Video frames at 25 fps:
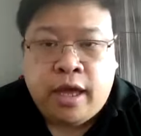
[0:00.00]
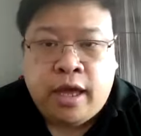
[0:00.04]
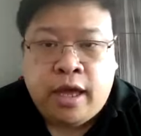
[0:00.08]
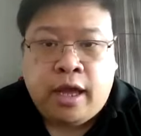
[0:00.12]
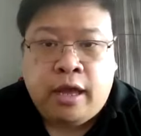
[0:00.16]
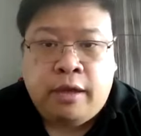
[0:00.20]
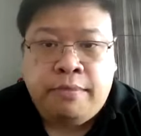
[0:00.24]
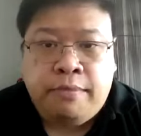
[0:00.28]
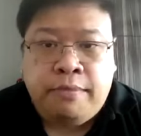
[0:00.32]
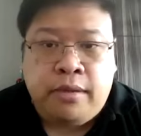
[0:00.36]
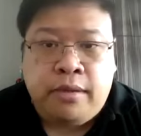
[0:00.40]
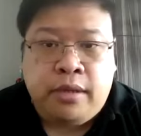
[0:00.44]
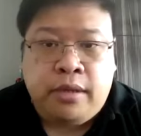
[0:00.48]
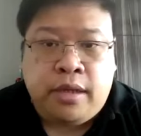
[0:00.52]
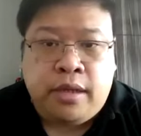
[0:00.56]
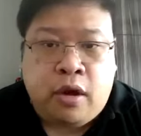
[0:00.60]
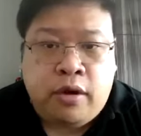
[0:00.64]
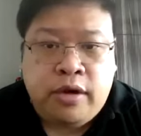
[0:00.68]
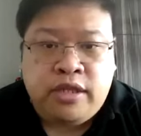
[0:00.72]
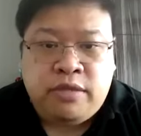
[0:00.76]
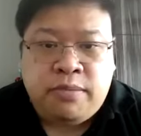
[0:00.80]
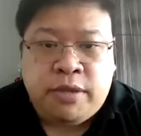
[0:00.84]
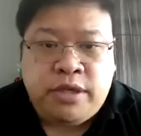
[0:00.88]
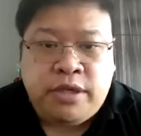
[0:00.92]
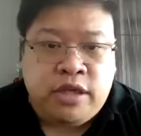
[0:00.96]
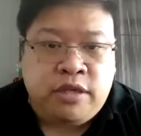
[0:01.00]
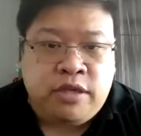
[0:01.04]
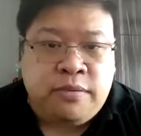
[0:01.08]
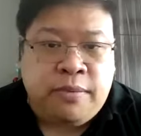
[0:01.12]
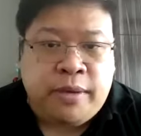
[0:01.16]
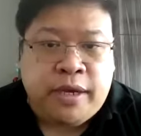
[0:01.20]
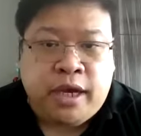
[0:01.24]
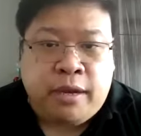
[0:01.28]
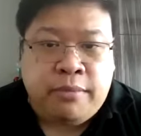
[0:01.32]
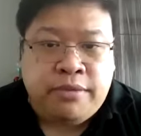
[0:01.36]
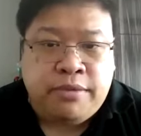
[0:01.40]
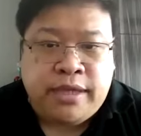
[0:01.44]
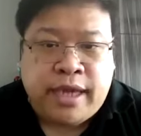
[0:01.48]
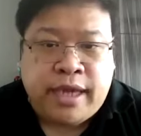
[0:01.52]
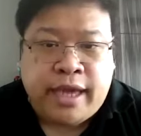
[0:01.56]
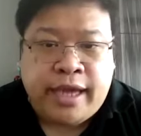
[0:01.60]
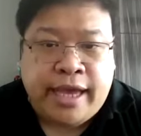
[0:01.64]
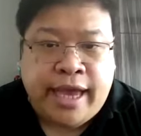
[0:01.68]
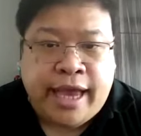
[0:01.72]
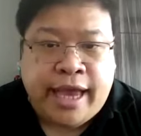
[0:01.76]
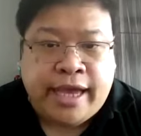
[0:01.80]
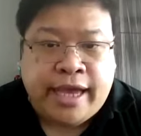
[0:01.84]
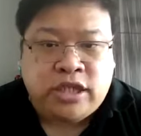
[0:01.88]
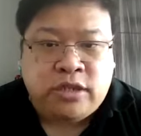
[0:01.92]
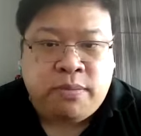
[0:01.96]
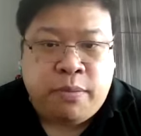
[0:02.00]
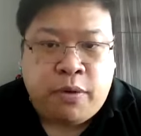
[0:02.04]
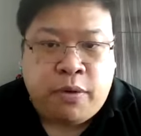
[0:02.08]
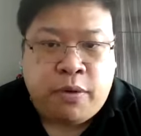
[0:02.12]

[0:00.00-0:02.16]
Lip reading: all these merchants becomes a cash